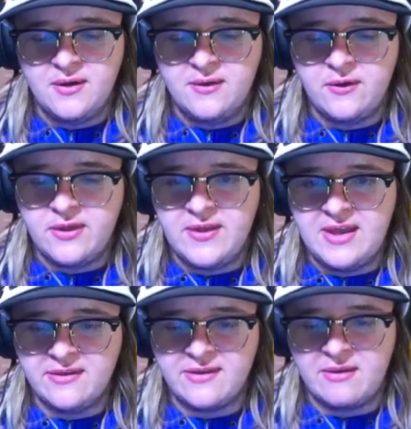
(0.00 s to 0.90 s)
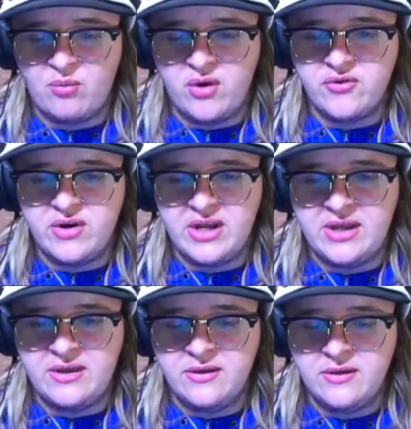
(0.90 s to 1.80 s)
The only thing is I'm
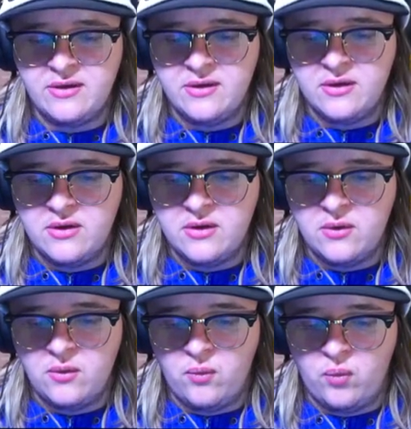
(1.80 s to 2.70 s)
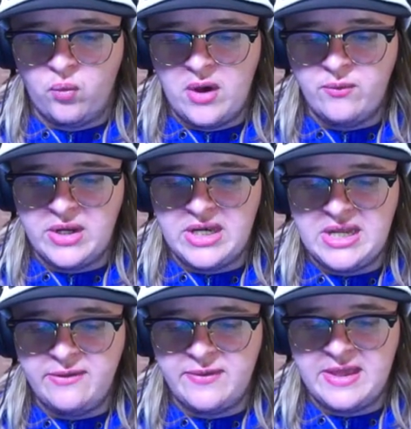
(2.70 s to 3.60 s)
wondering what we
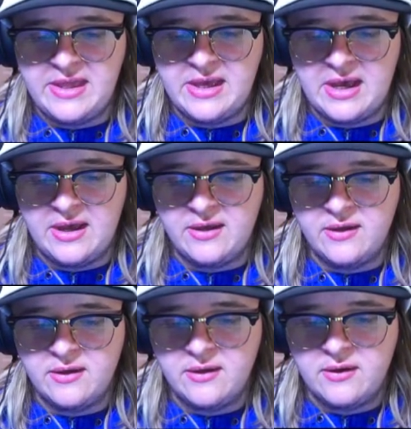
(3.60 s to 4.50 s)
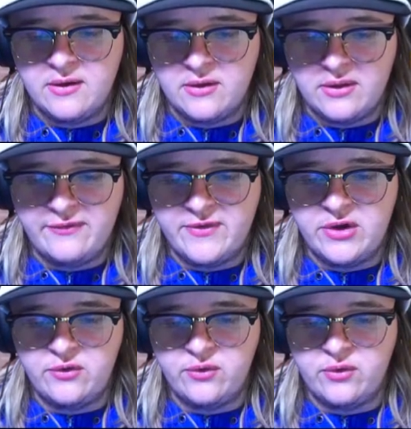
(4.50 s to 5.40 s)
need the
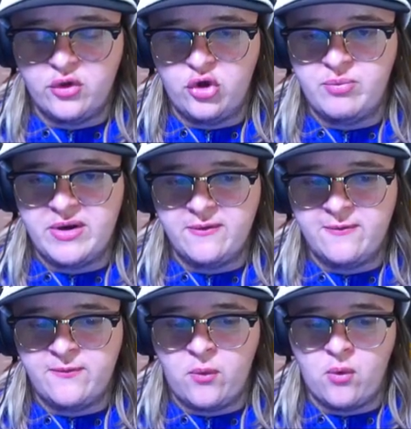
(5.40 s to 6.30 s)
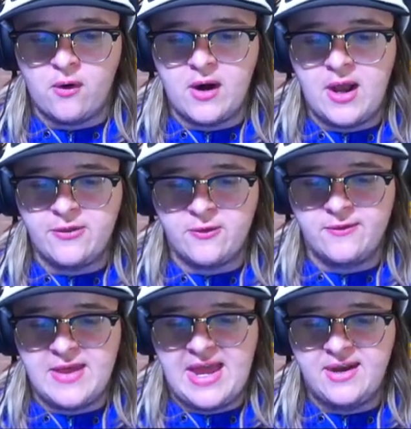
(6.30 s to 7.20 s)
Liftoglobin for other
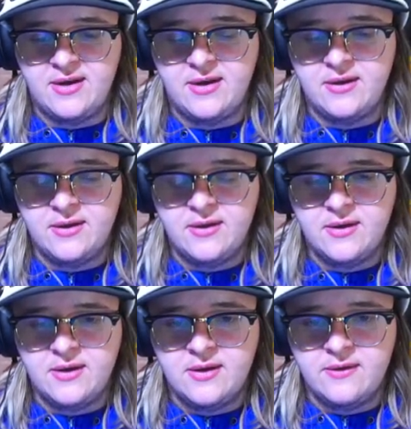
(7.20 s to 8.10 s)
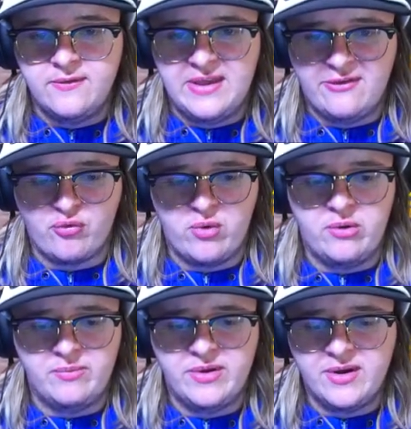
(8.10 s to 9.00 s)
than this
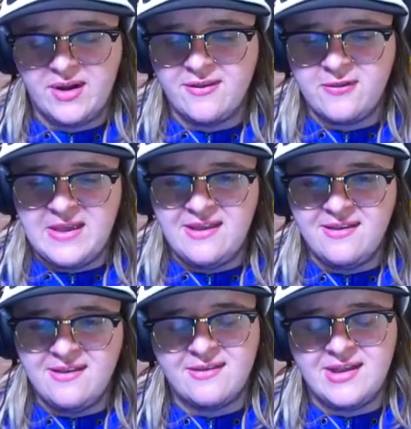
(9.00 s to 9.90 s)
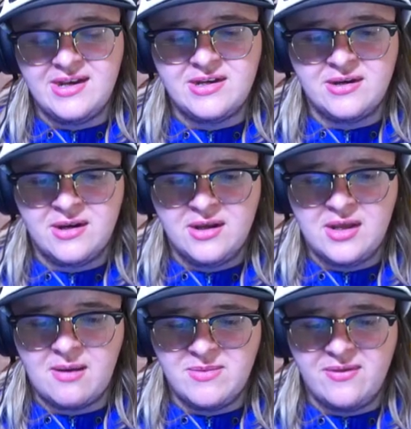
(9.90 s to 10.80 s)
room. Because the thing is, it said
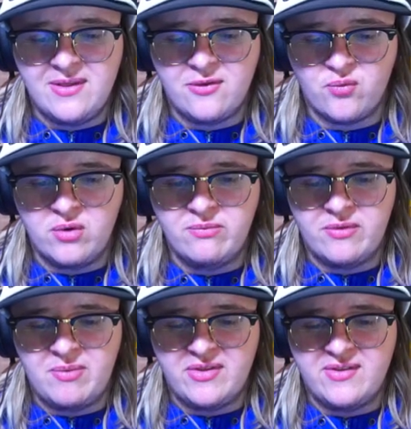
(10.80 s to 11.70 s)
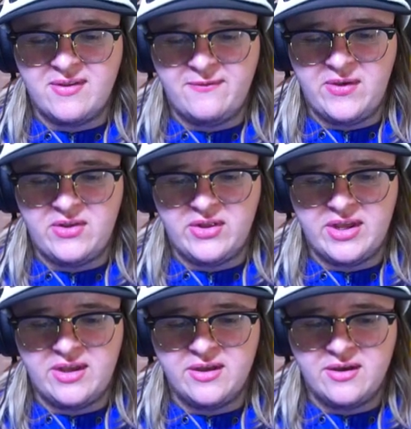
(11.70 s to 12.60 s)
come to this room specifically.